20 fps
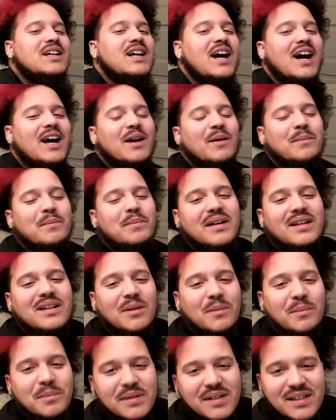
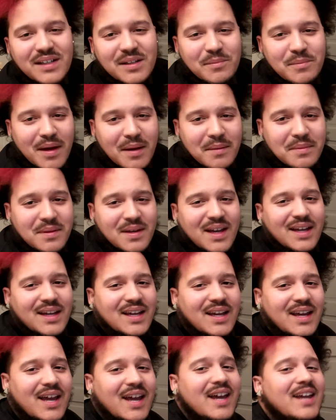acapella bully, baby,
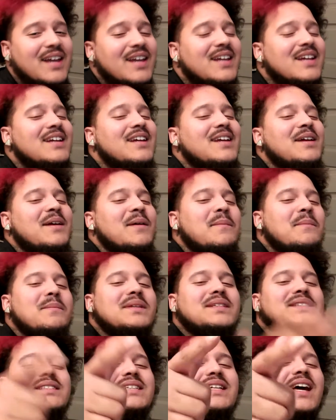aka
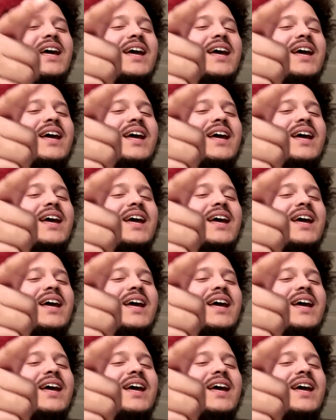Mr.